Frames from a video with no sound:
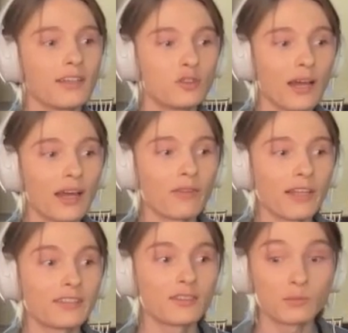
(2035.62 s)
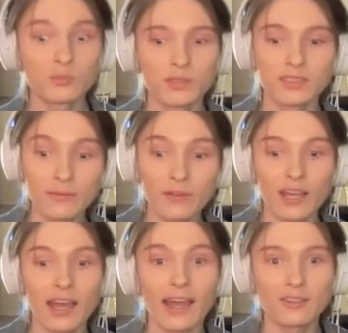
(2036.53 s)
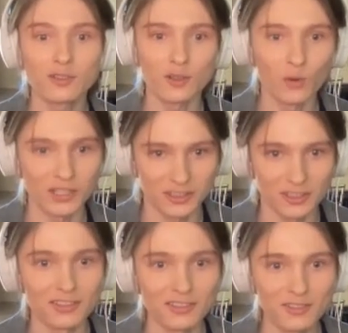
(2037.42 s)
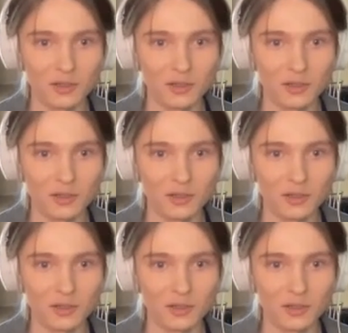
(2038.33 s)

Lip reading: I do have like some specific actor questions.